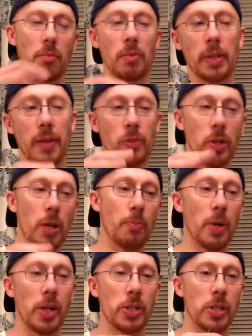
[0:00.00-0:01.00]
gives you the
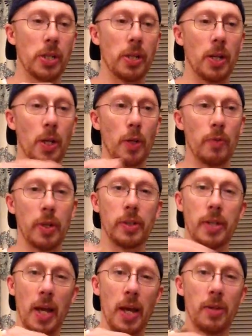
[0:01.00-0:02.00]
impression of a
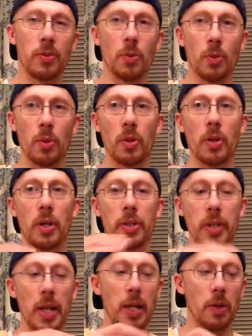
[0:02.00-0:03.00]
dent or a
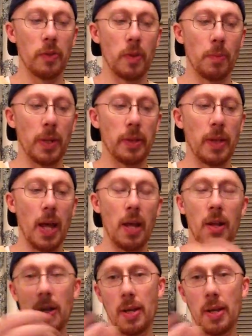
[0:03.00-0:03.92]
ding or something like that.